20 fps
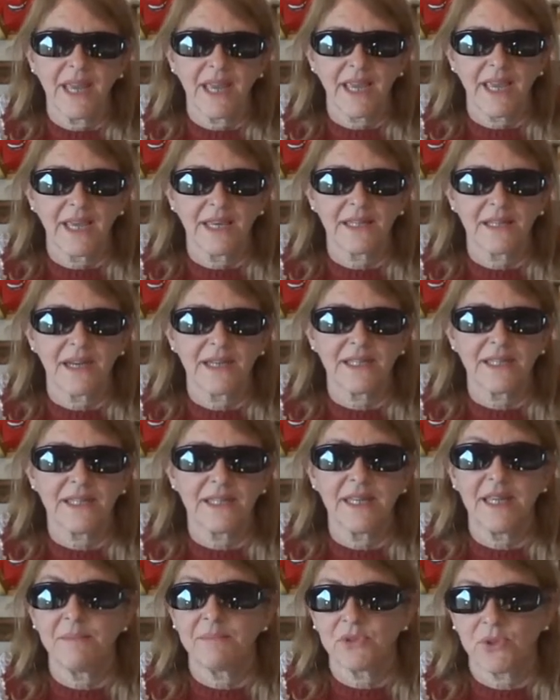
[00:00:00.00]
and I can
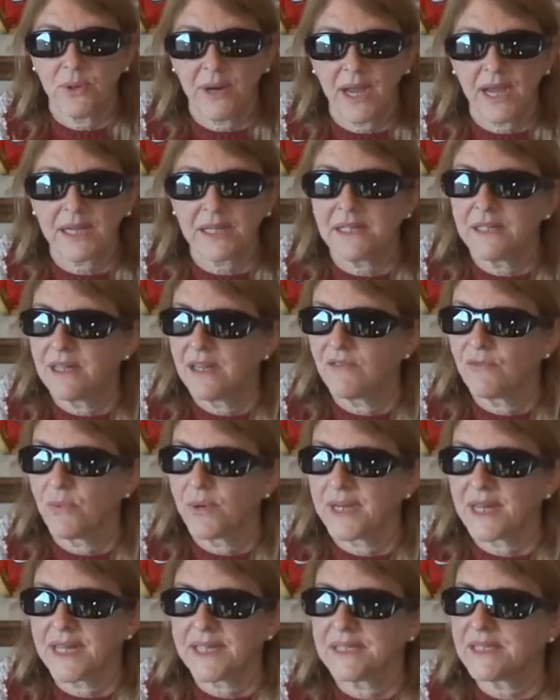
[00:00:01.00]
keep track of
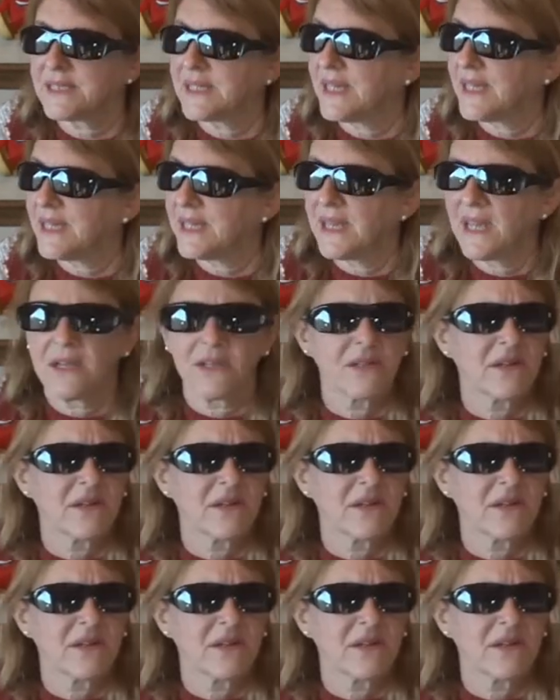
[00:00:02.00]
what I see.